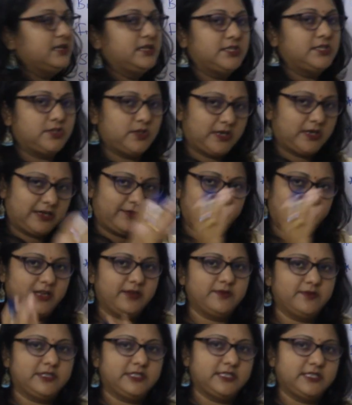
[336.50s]
so
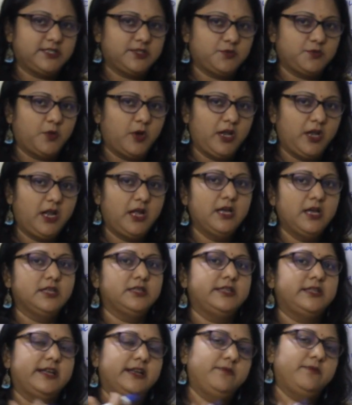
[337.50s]
covering with cyst wall,
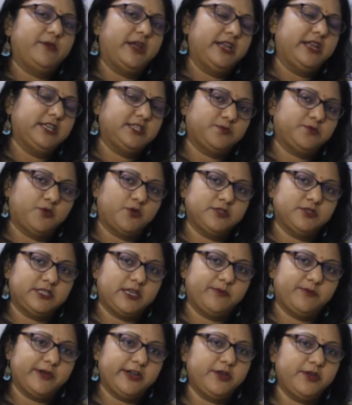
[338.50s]
then many spores
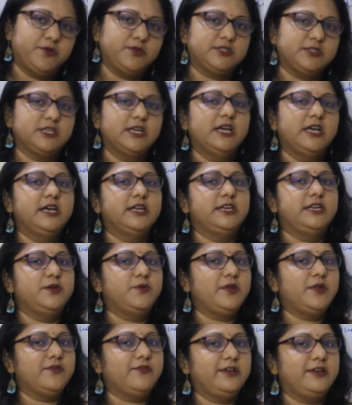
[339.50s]
are produced.
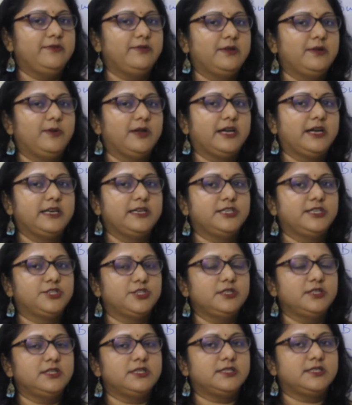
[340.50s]
During favorable
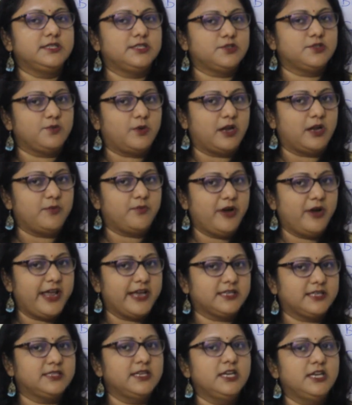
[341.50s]
condition, the cyst wall
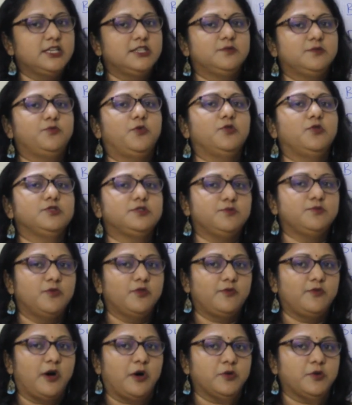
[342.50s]
breaks, spores
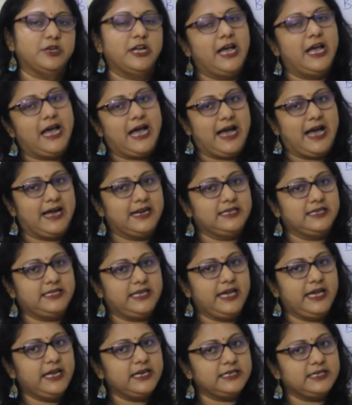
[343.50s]
move out and
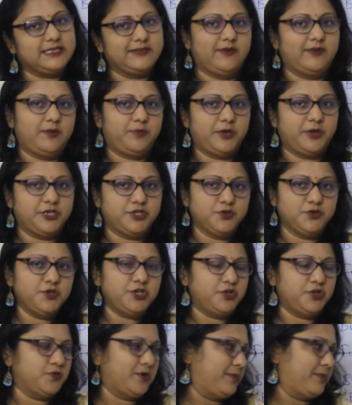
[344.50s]
they develop into
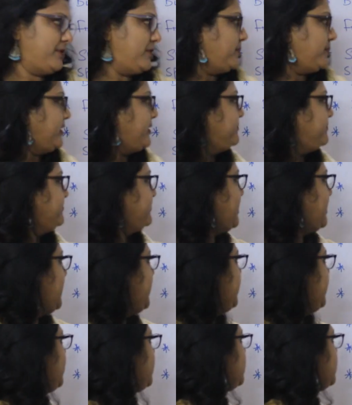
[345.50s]
new amoeba.
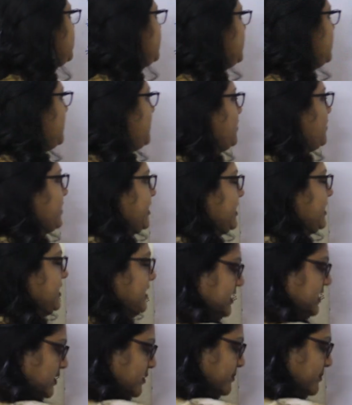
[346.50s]
Clear? Okay.
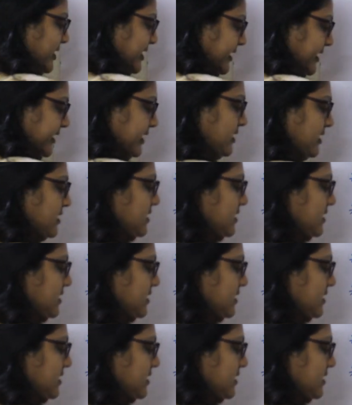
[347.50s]
Now budding.